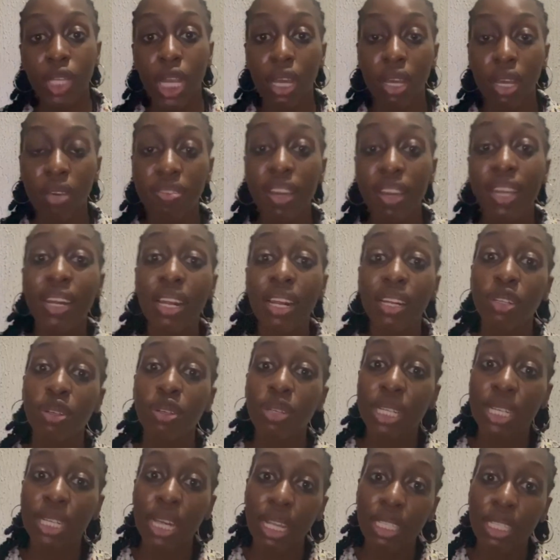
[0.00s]
finally,
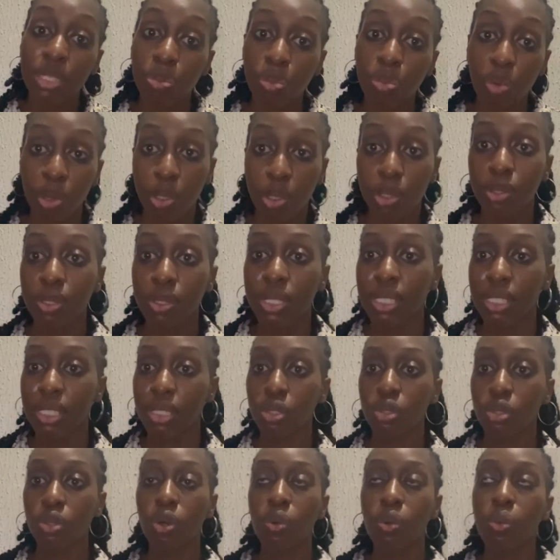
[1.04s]
looking at the prognosis,
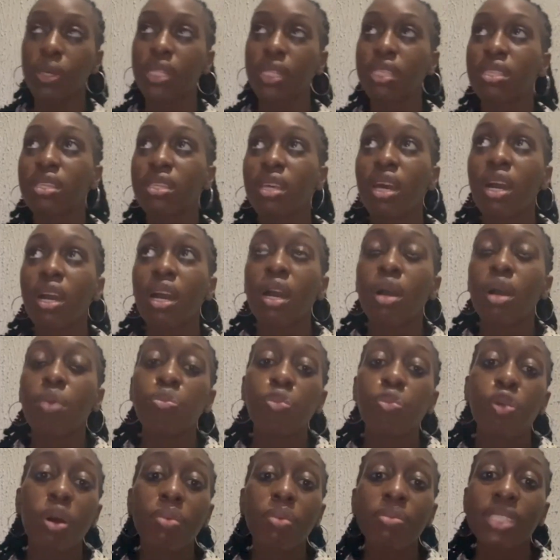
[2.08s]
so with
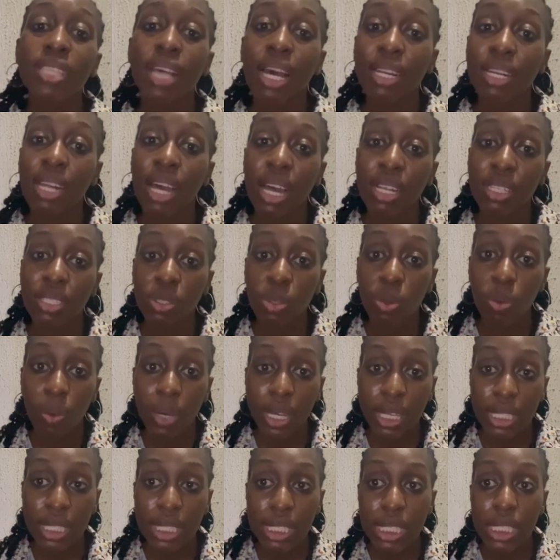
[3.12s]
prompt and
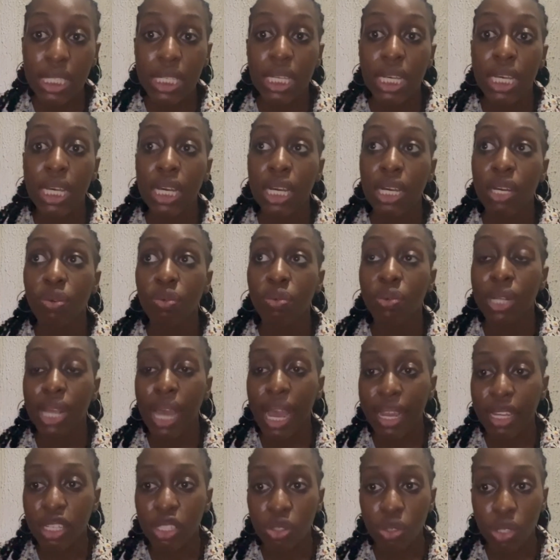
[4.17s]
adequate
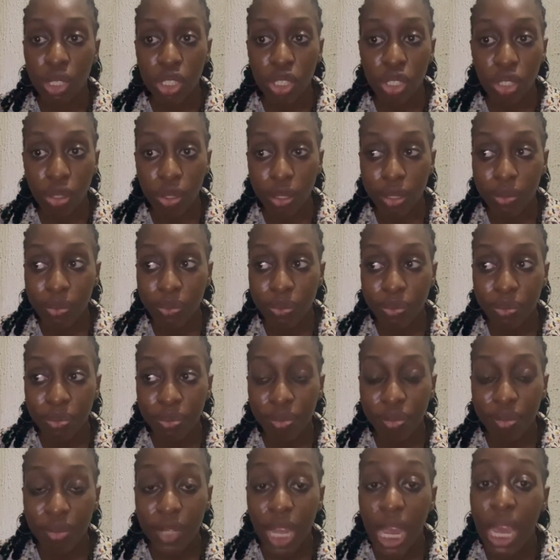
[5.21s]
rehydration,
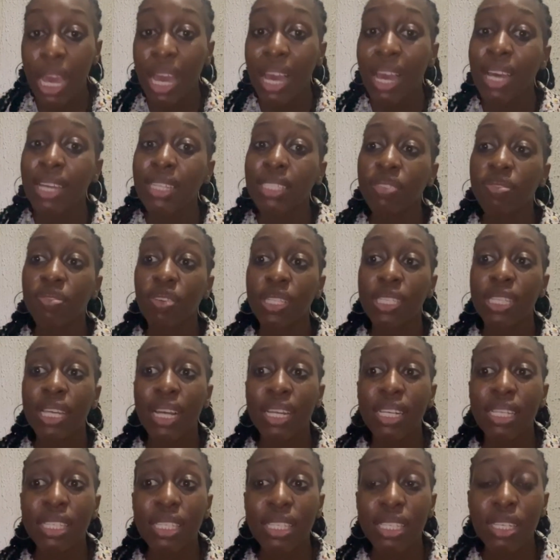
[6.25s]
the
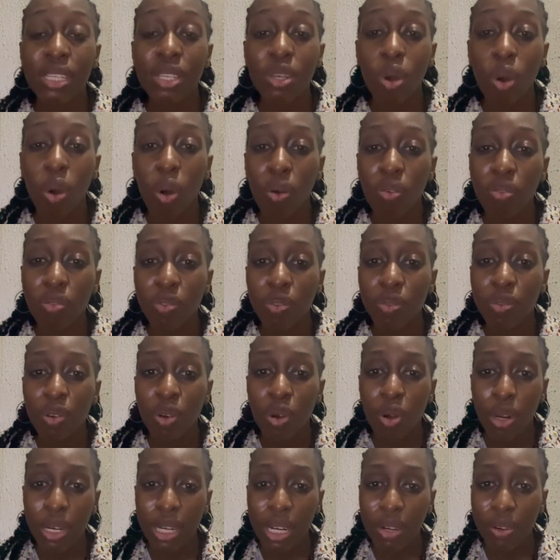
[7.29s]
fatality of
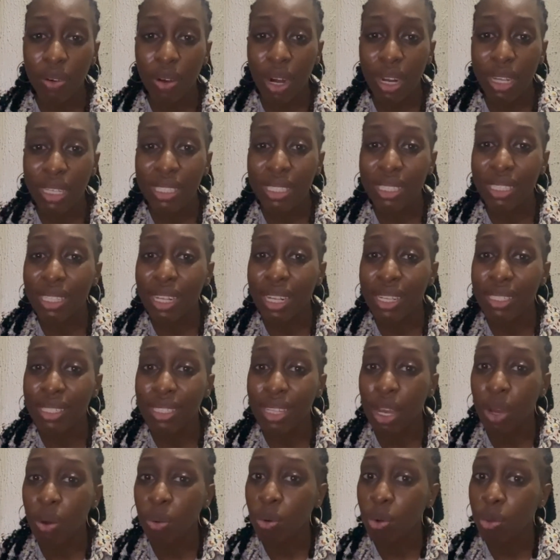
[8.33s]
cholera is less
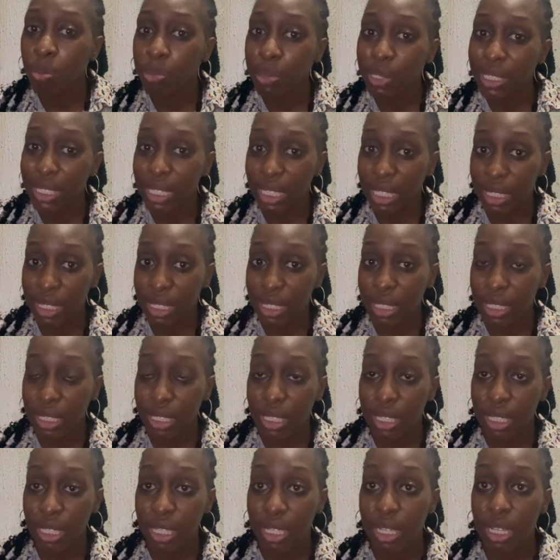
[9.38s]
than 1%.
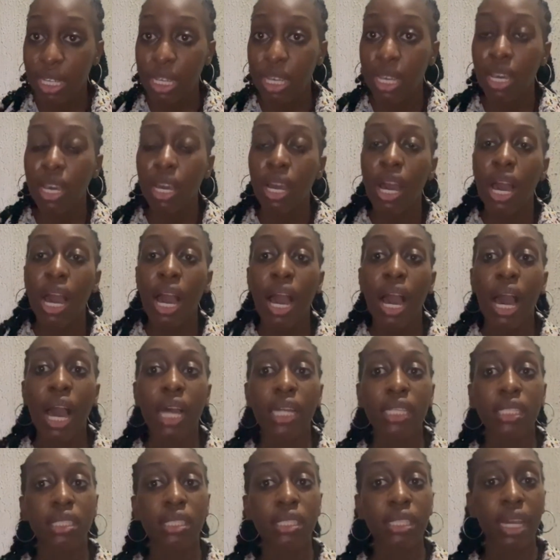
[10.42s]

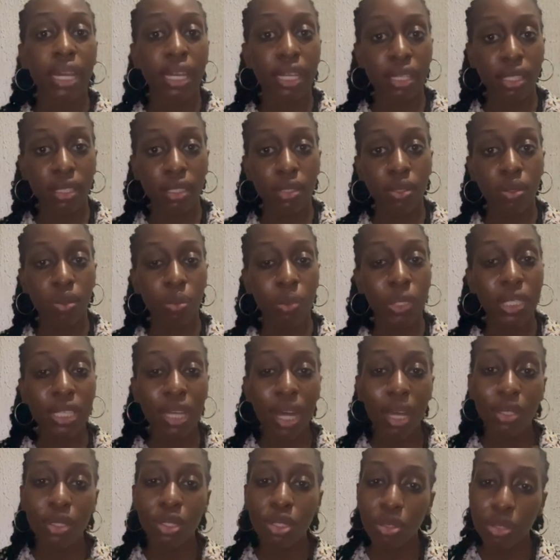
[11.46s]
And then
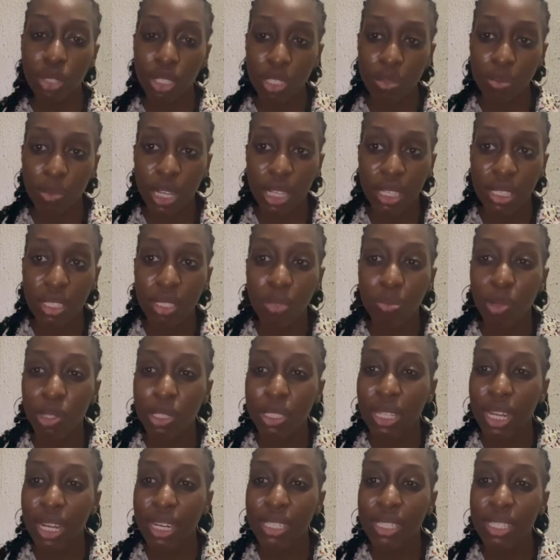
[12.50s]
without treatment, the
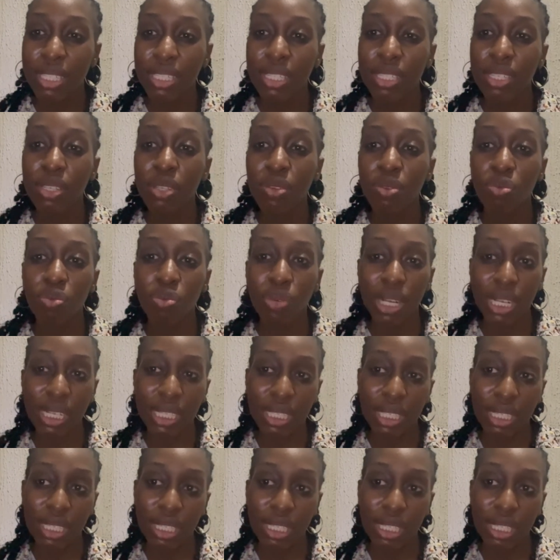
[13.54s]
mortality rate